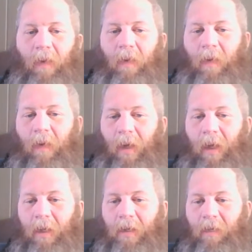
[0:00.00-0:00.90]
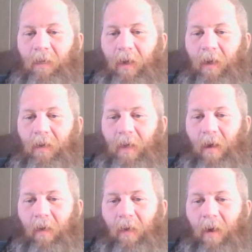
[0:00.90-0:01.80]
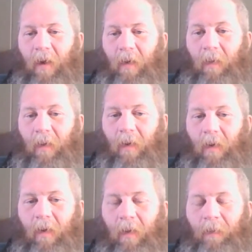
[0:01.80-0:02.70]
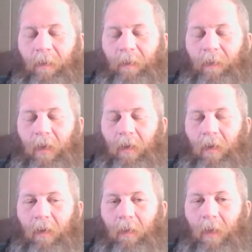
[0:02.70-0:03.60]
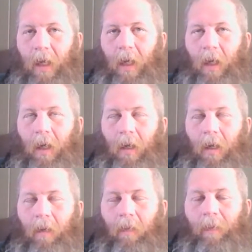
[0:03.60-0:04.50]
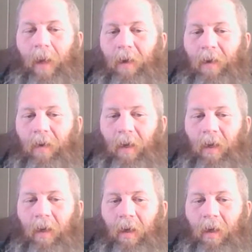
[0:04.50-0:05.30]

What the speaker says: we were going to get some videos out. The Baker Creek